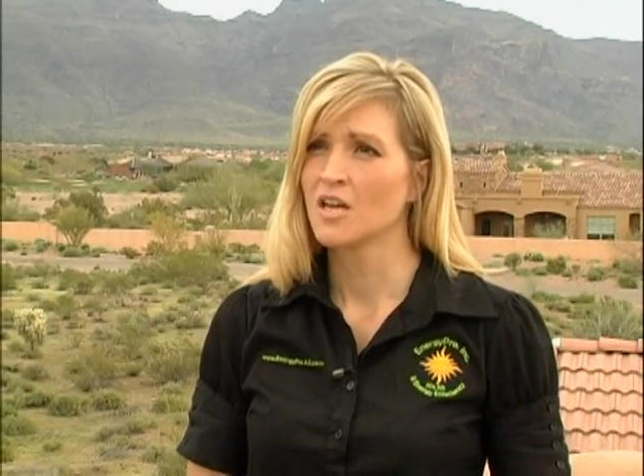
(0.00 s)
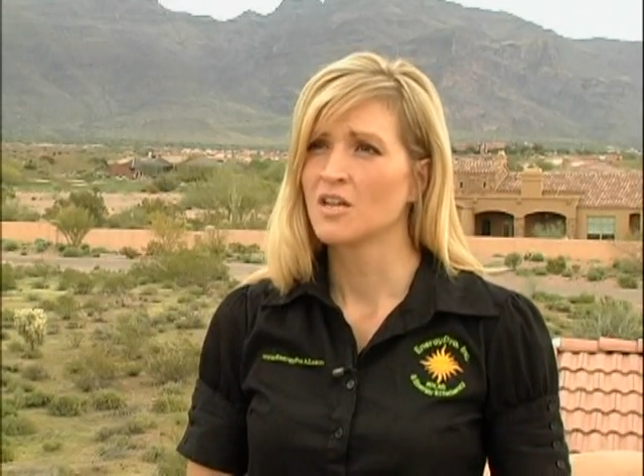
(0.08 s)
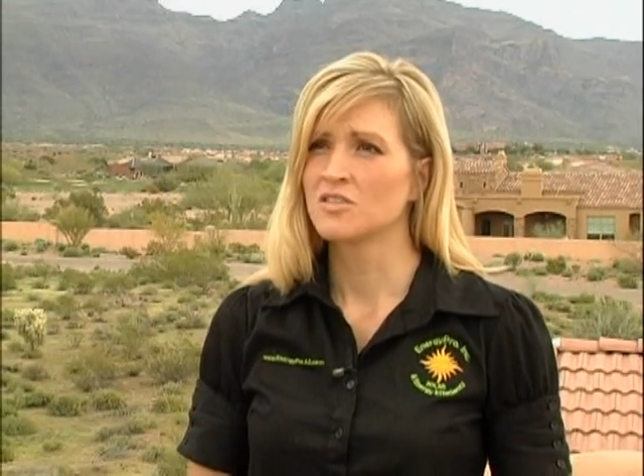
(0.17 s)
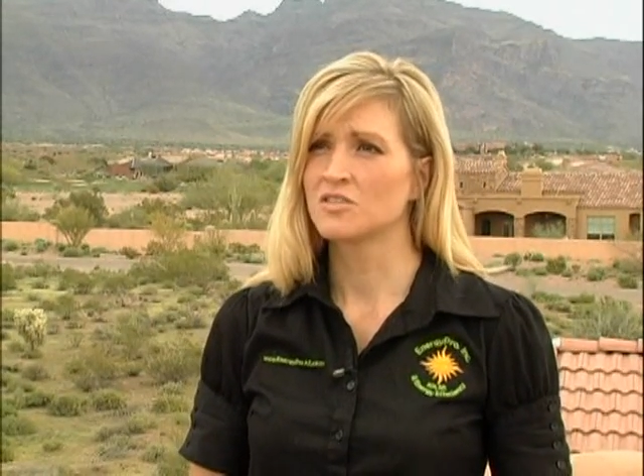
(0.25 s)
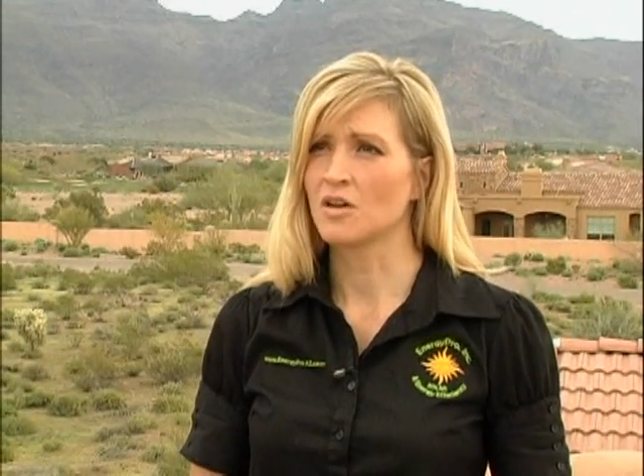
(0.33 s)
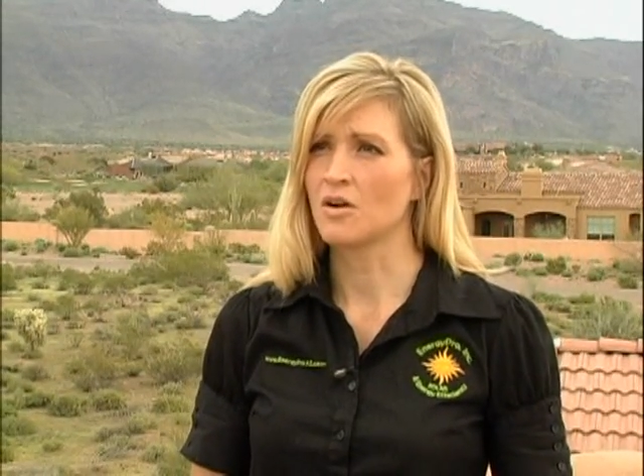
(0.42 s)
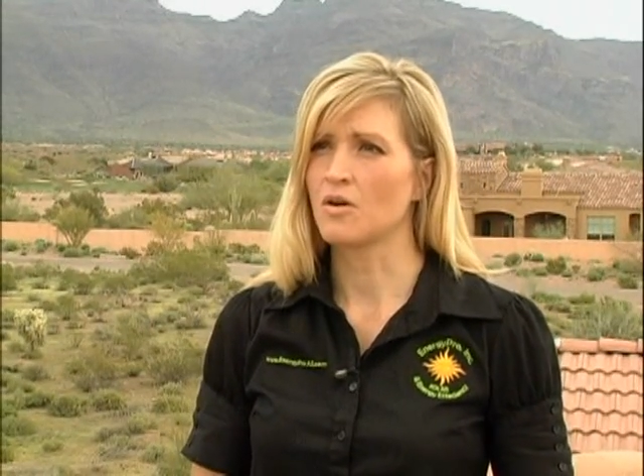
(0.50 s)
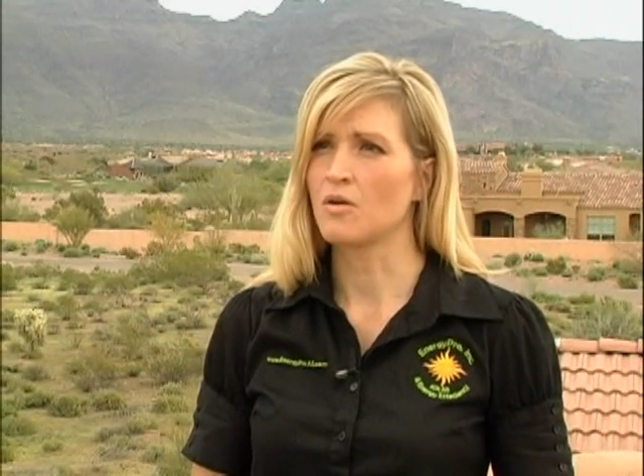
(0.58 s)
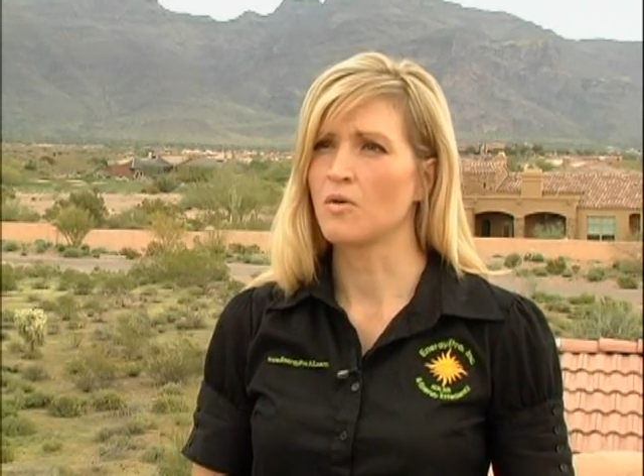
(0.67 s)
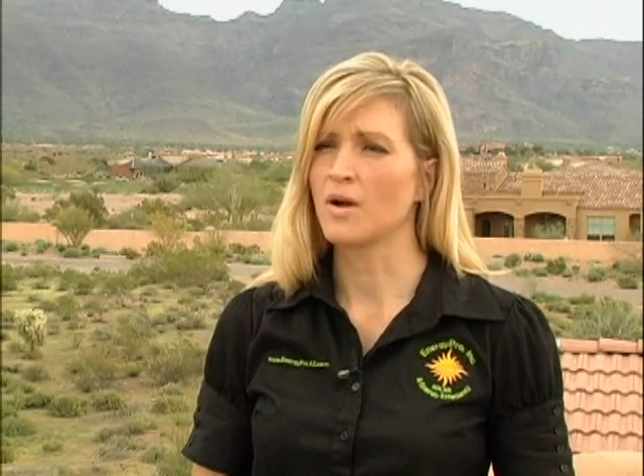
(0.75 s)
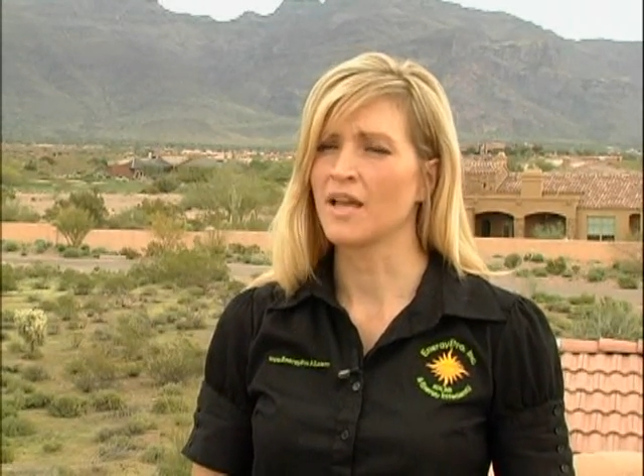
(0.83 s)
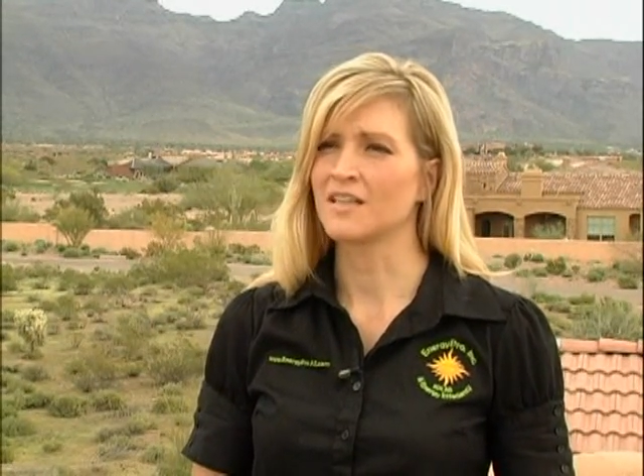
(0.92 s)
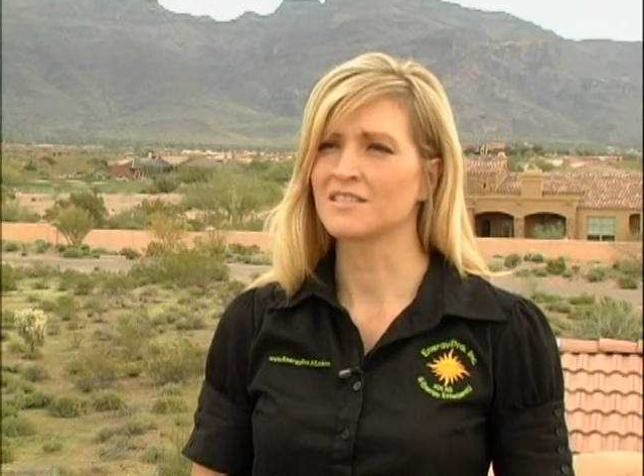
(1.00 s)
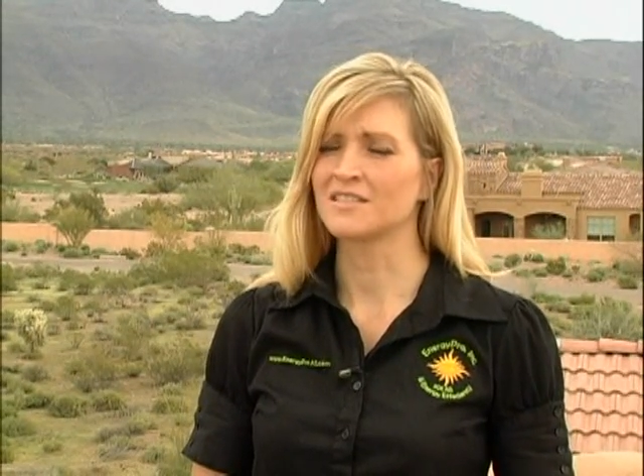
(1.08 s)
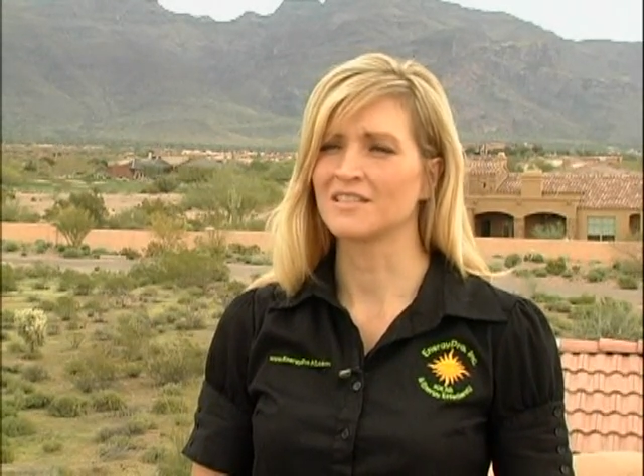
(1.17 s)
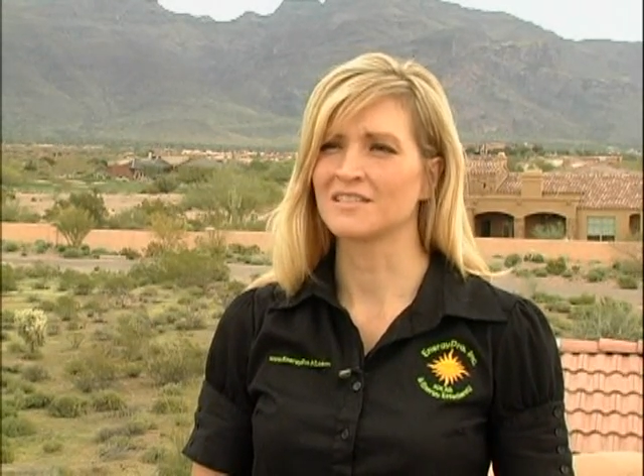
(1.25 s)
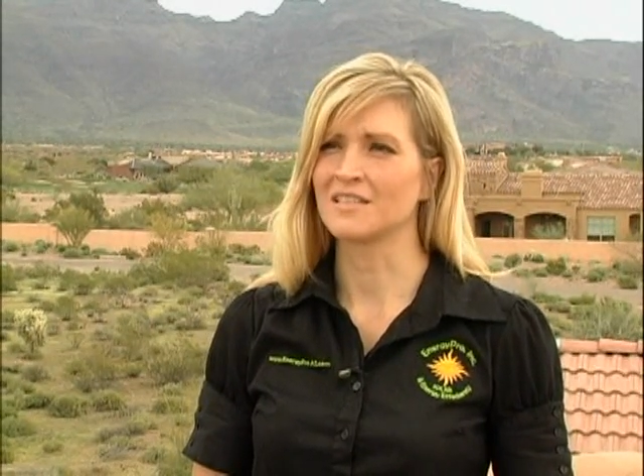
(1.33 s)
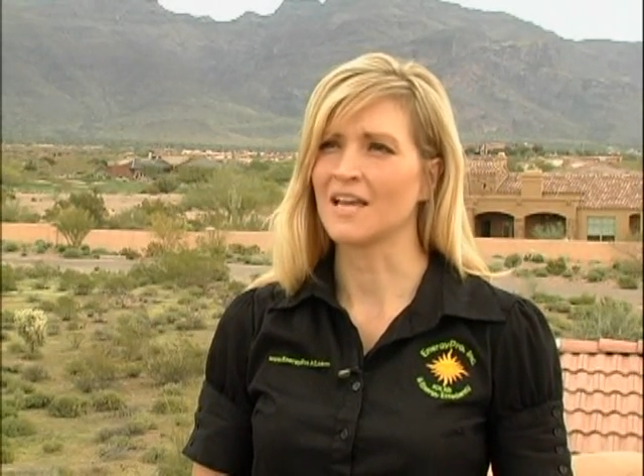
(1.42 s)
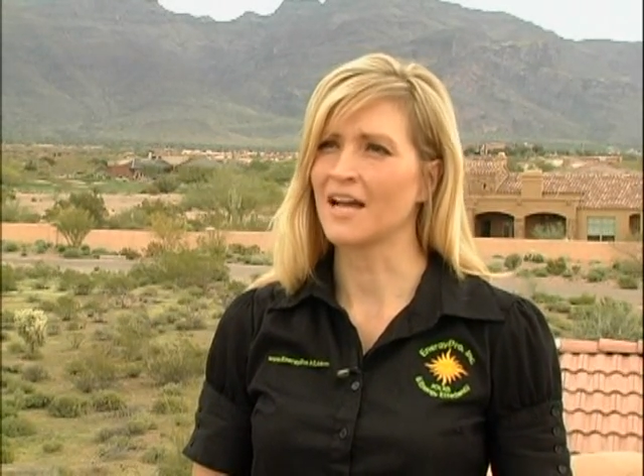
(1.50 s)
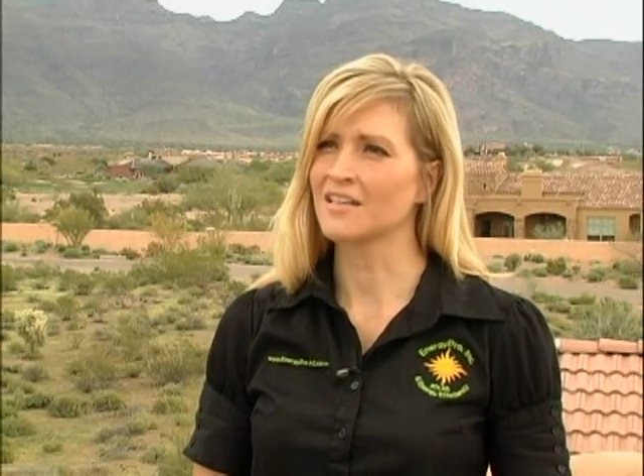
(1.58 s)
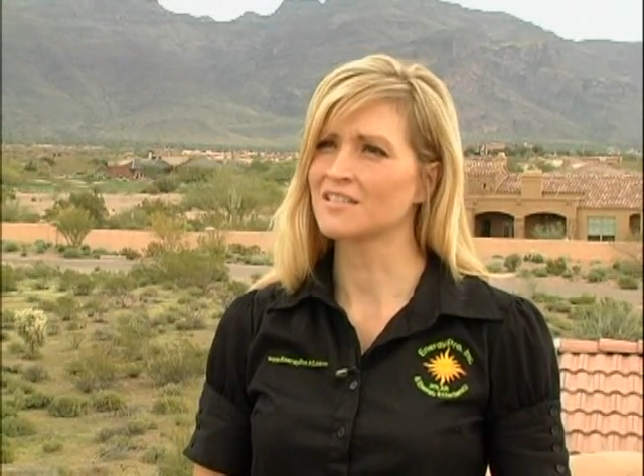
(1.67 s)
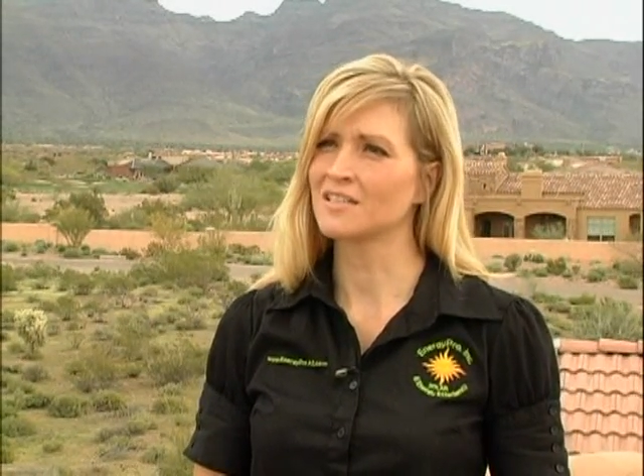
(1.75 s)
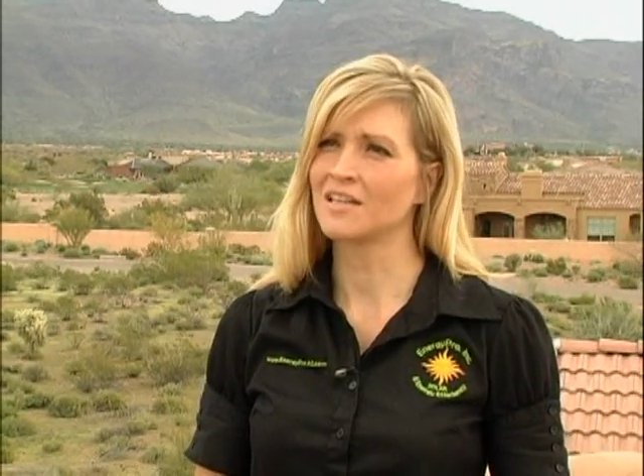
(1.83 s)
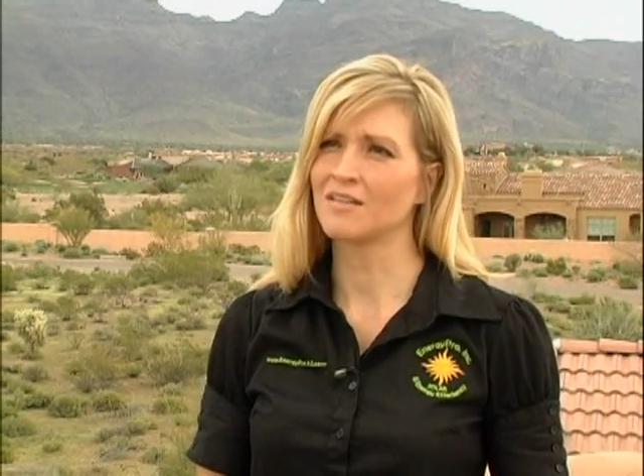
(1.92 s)
So it's an
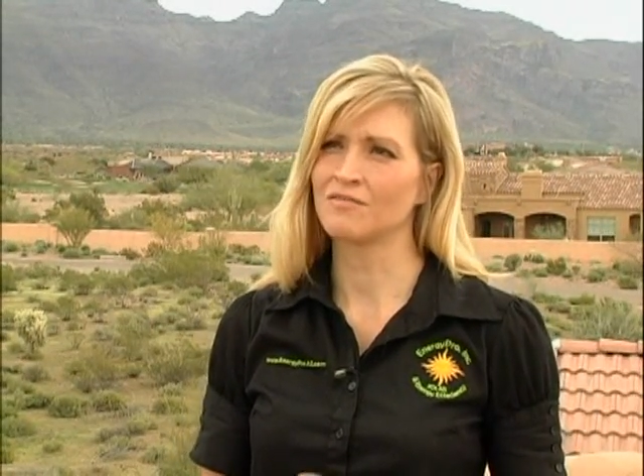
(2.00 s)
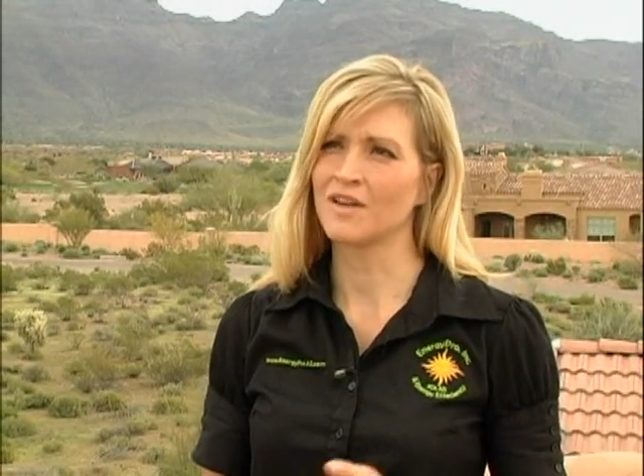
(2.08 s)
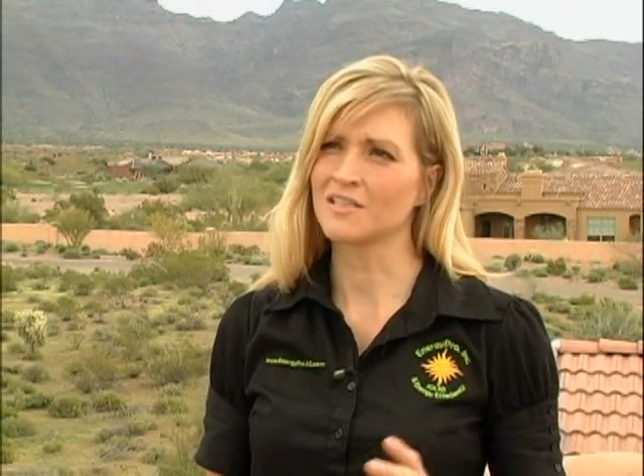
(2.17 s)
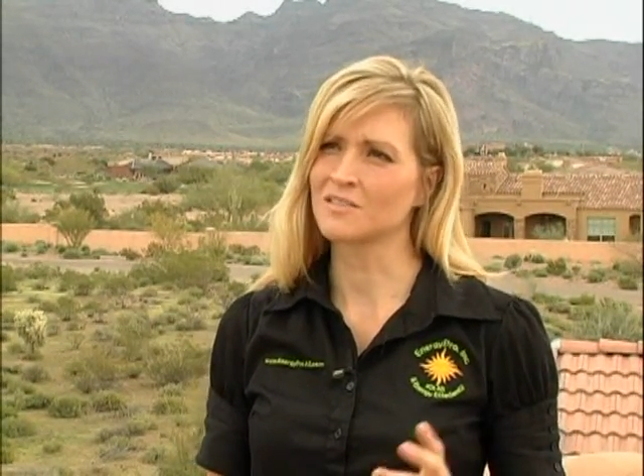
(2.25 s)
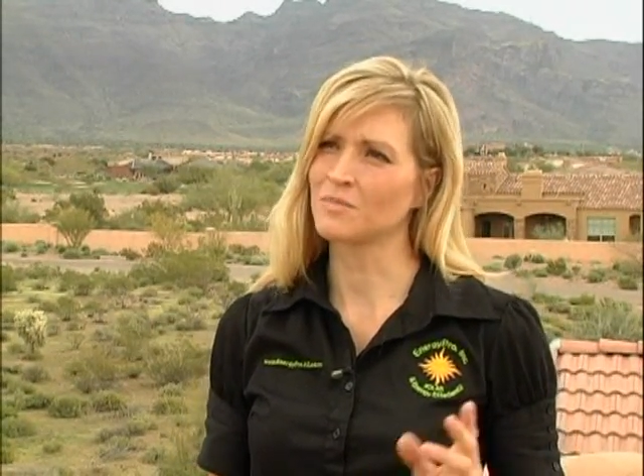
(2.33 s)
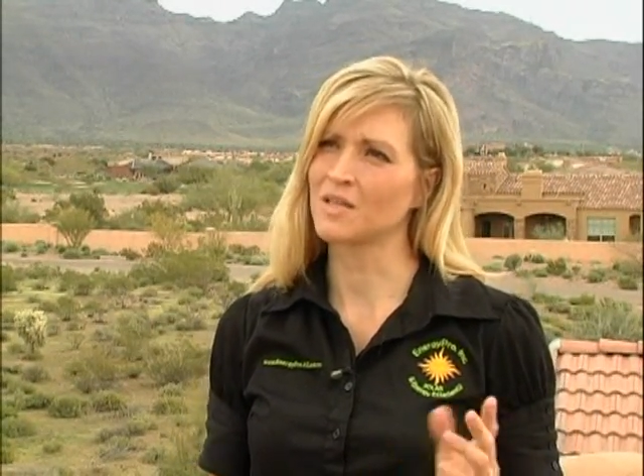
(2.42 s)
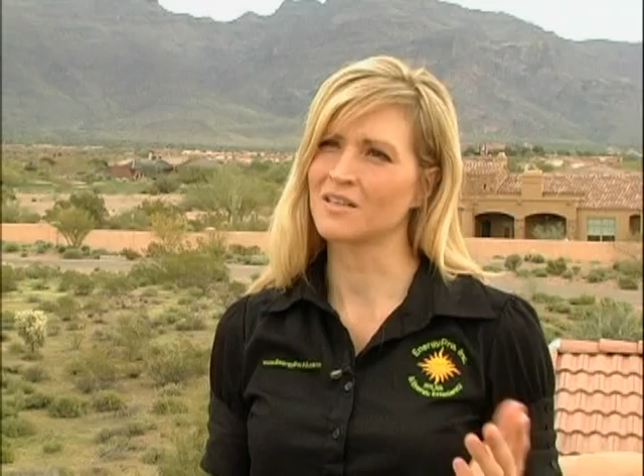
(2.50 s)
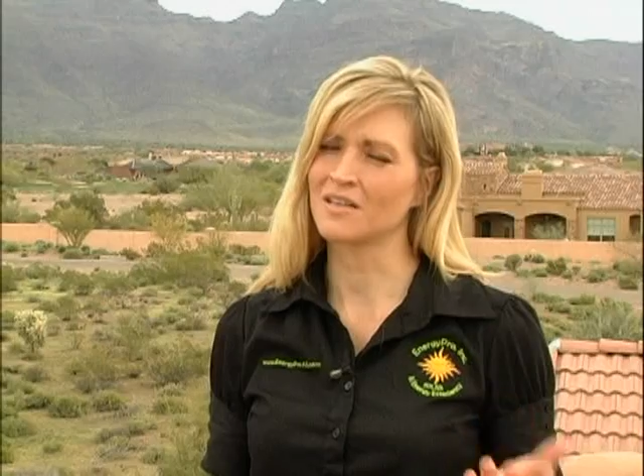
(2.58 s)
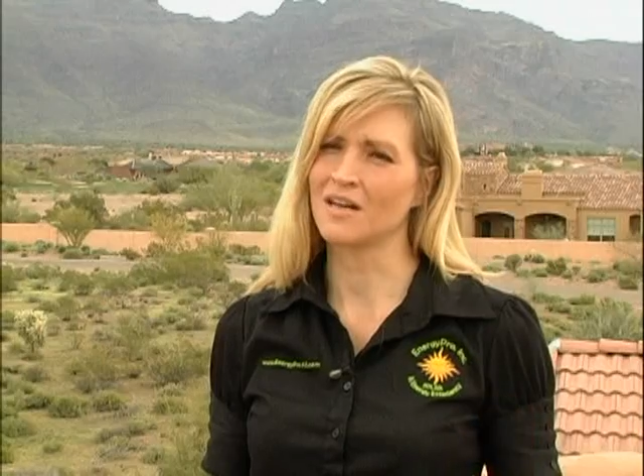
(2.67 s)
excellent investment